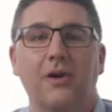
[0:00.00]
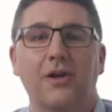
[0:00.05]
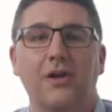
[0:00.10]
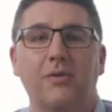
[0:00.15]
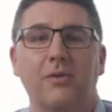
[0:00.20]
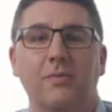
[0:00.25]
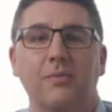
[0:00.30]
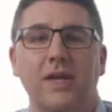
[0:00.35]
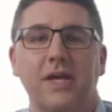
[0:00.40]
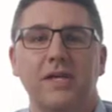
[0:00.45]
going to
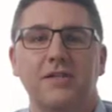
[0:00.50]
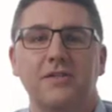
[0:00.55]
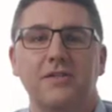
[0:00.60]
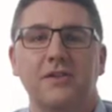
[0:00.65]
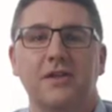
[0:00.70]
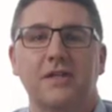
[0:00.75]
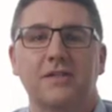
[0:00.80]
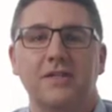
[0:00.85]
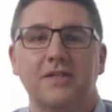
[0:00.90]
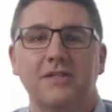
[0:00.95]
replace your
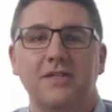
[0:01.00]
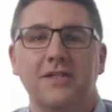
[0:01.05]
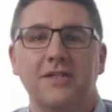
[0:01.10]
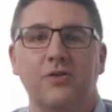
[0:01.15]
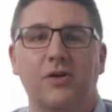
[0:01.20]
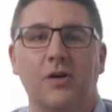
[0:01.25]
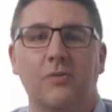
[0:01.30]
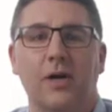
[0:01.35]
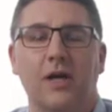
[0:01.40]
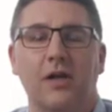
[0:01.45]
existing
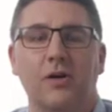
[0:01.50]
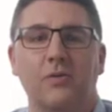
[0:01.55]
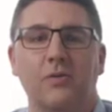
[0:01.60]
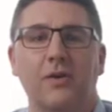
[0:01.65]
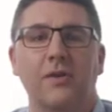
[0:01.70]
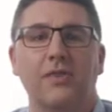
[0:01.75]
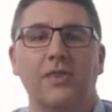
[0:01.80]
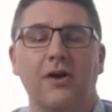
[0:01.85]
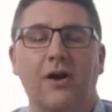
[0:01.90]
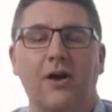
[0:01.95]
doorbell
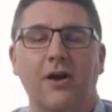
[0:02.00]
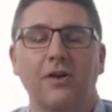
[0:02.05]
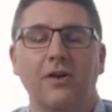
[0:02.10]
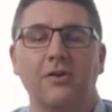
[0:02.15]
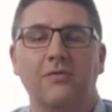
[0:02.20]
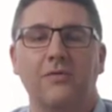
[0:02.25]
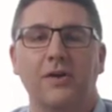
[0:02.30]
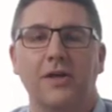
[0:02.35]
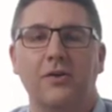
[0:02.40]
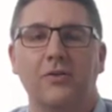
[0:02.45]
with the Arlo
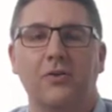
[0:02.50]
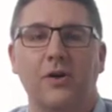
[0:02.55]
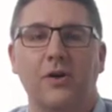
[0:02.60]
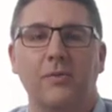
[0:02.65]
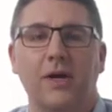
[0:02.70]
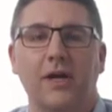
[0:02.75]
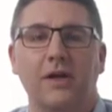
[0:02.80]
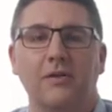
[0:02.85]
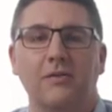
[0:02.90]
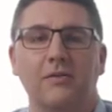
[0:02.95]
Video
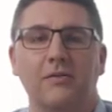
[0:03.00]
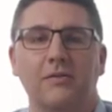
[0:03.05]
Doorbell.